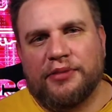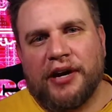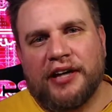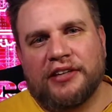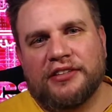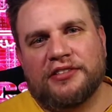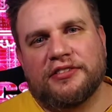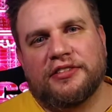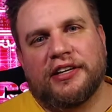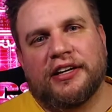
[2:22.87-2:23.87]
mics.
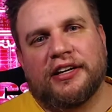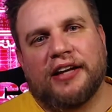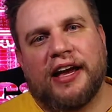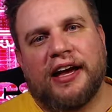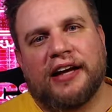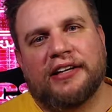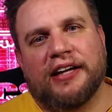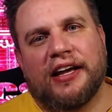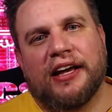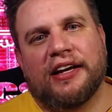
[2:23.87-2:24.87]
It had
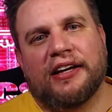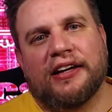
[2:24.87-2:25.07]
a